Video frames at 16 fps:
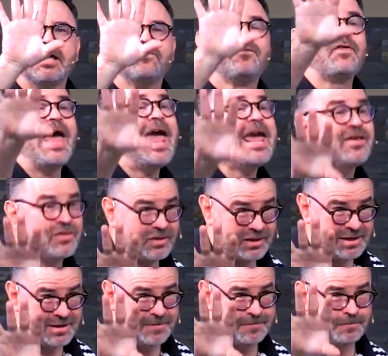in
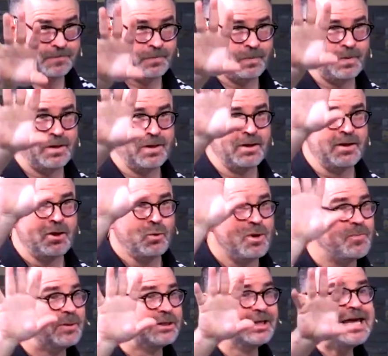faith.
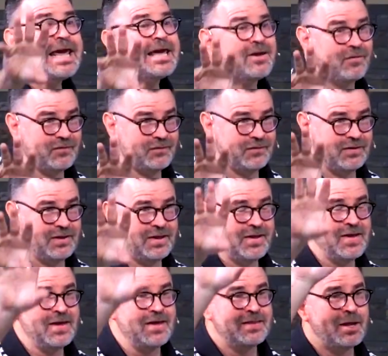We believe
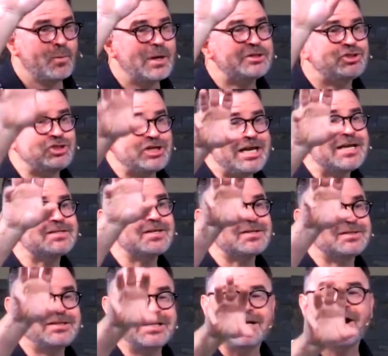that what
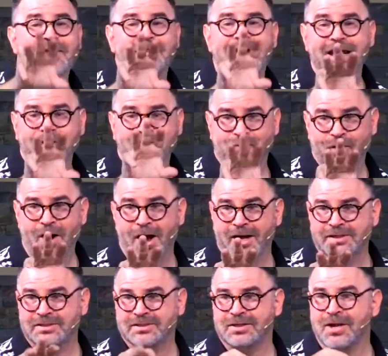Jesus did on that
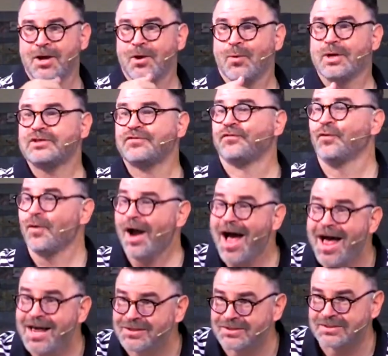cross was for
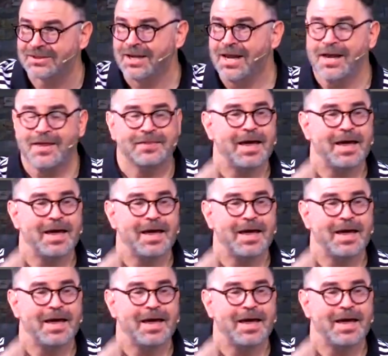us.